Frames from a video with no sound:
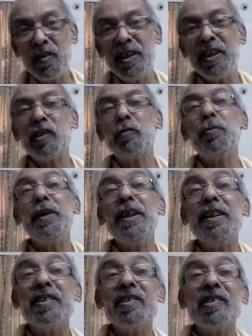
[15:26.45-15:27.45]

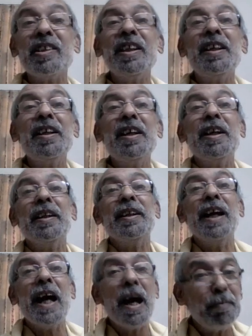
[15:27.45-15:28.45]
experiencing the
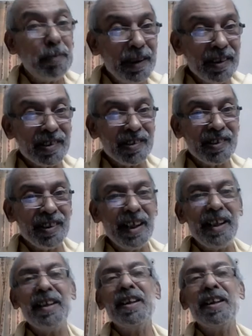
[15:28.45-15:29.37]
happiness and